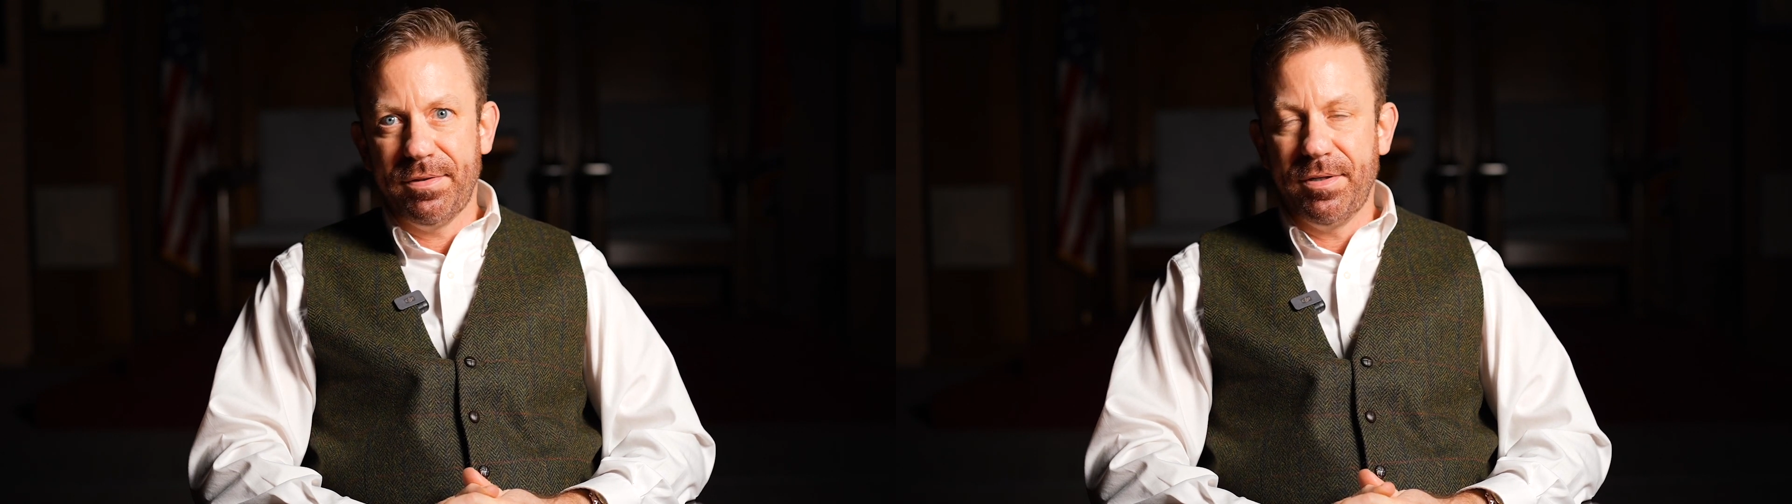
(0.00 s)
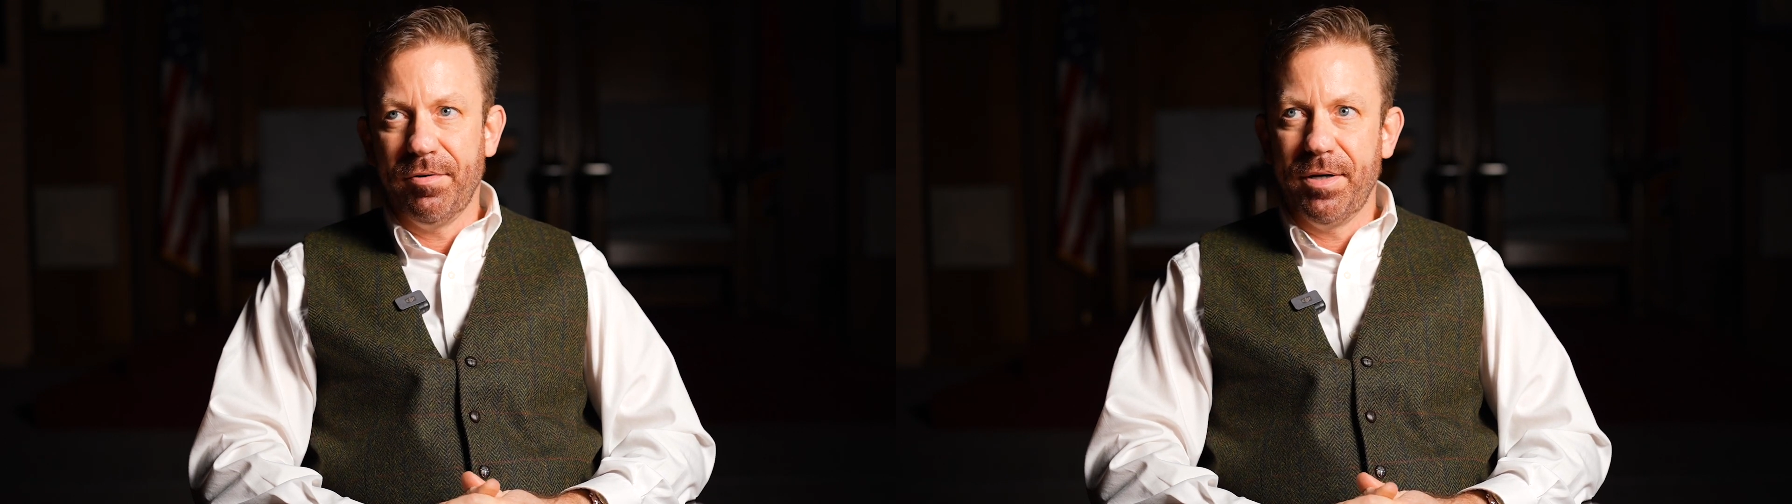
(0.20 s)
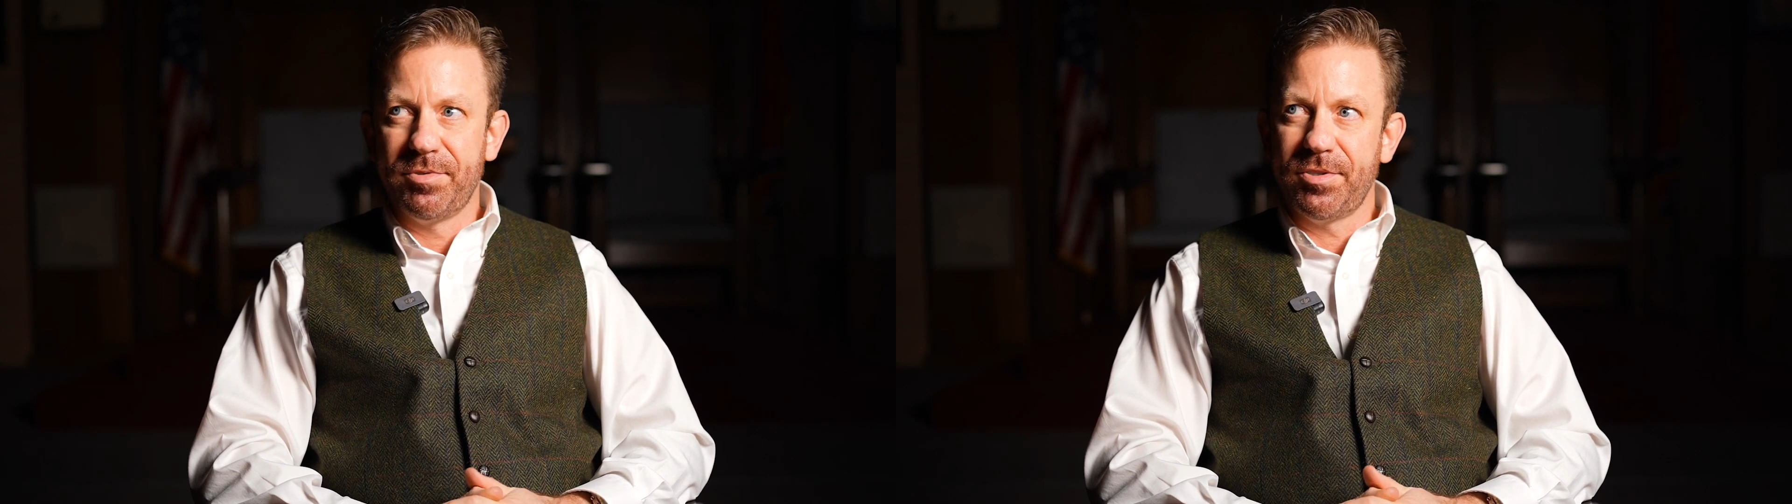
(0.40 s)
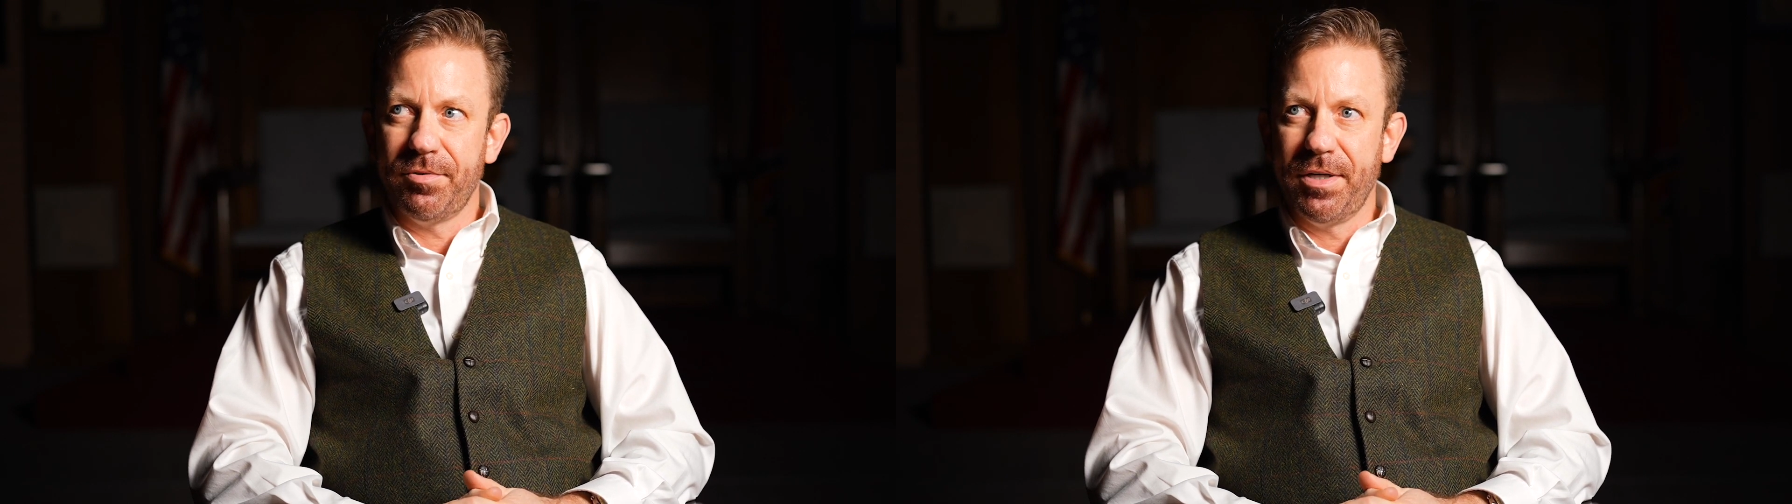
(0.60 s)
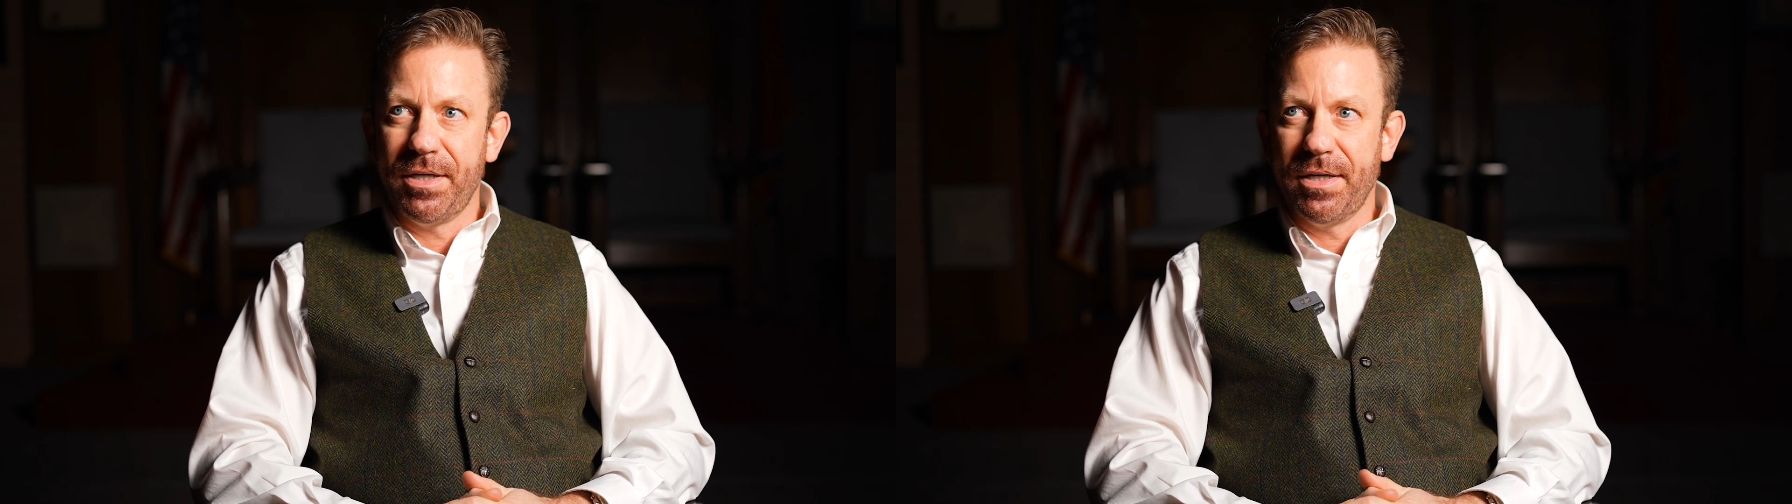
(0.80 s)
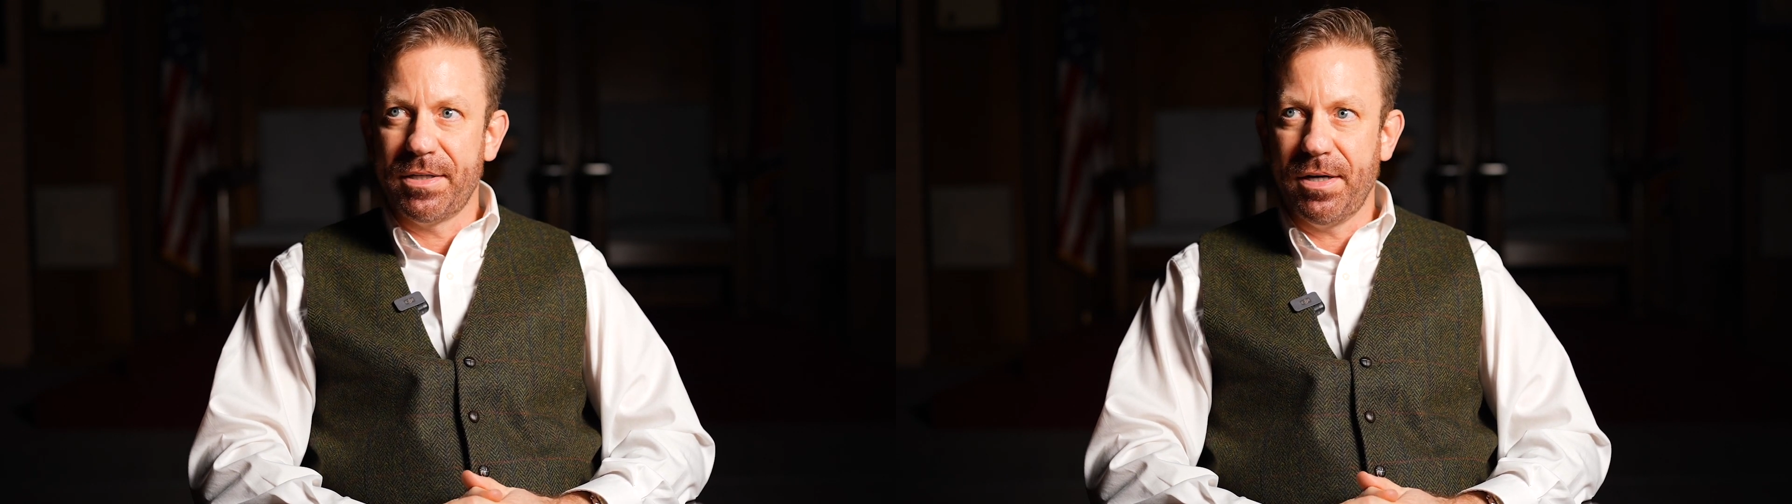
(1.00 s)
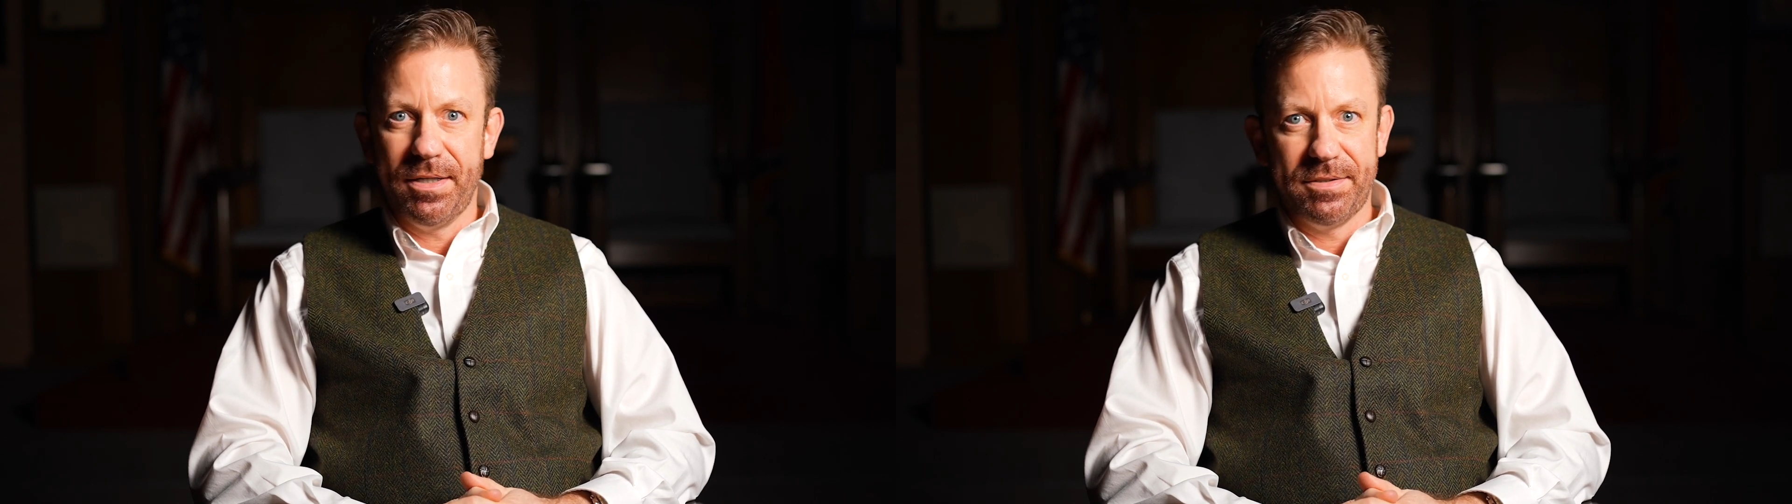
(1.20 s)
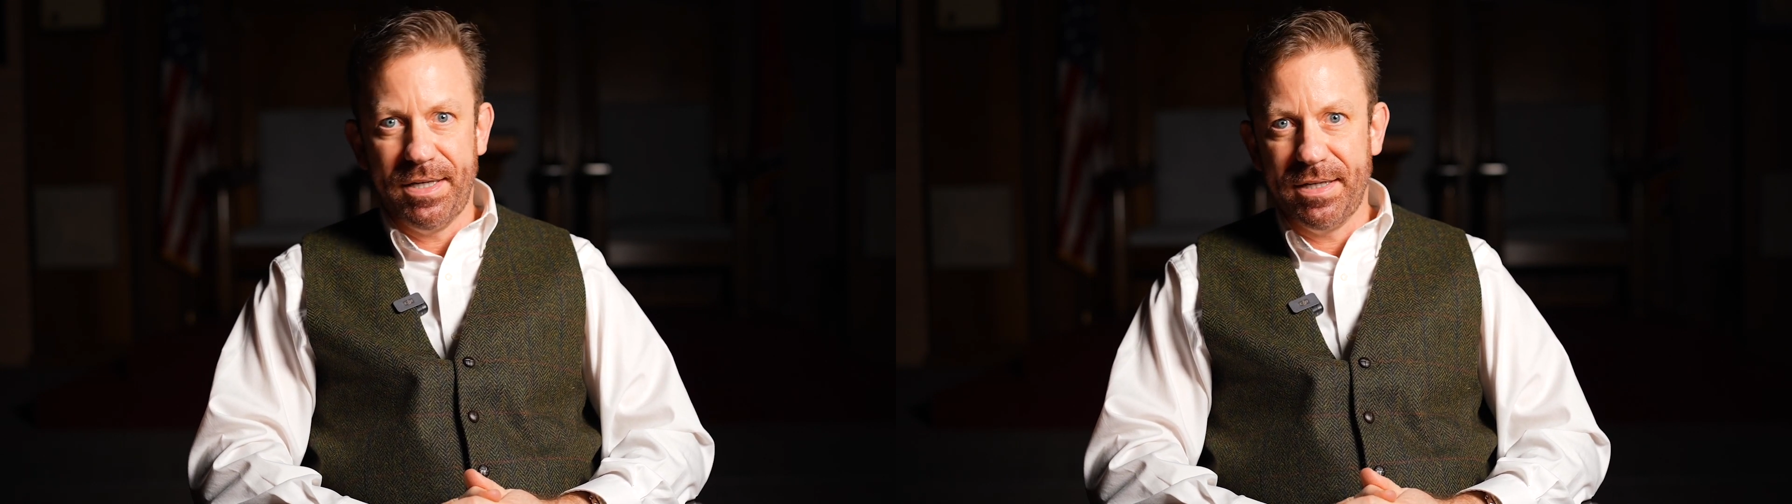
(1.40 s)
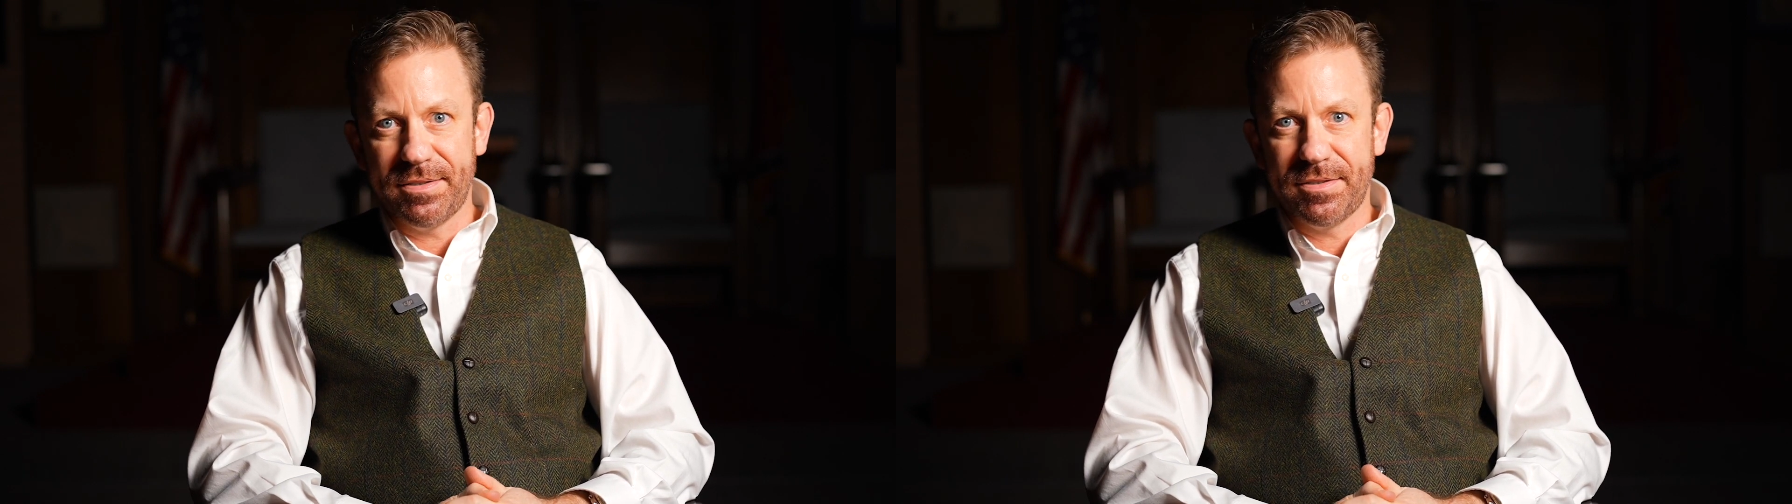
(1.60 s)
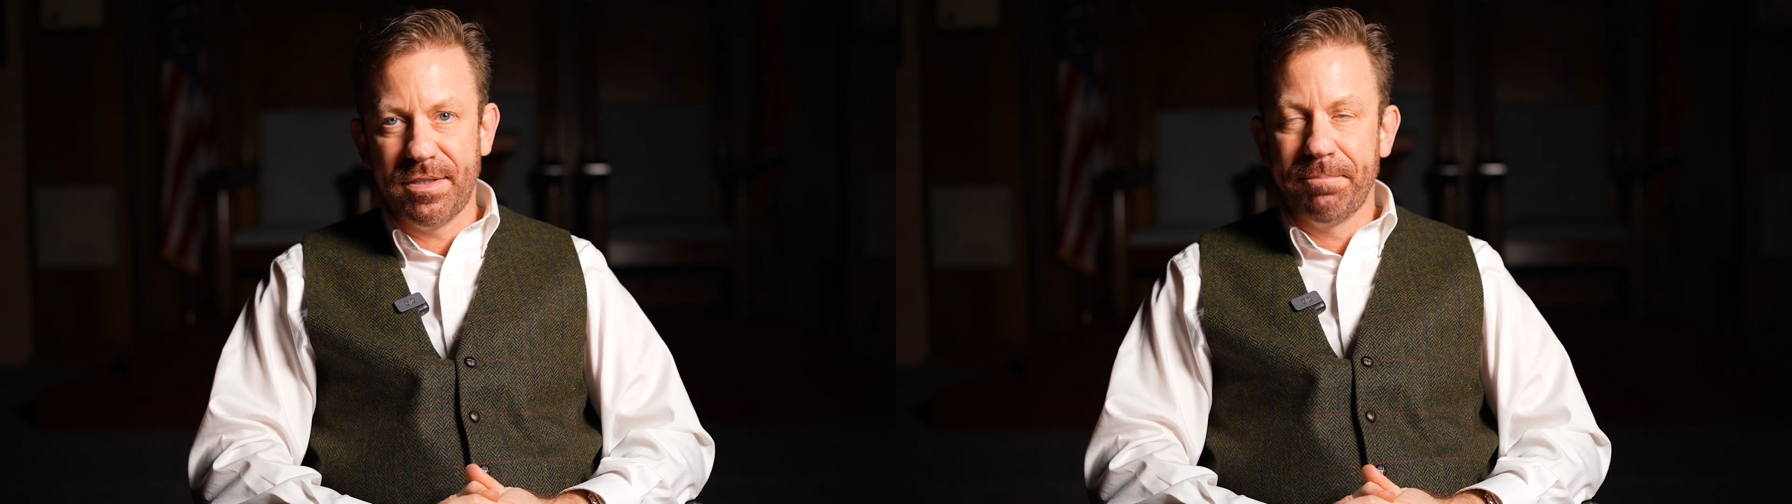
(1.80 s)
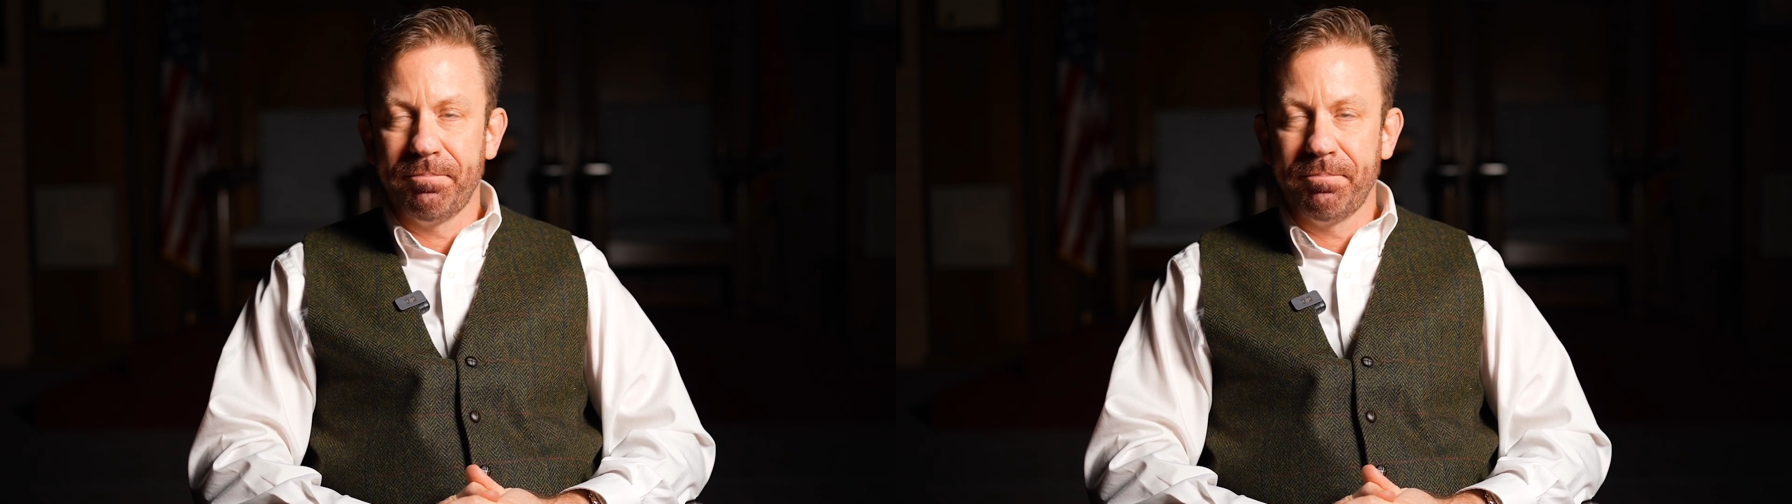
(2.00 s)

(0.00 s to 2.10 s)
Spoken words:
I'm showing a context,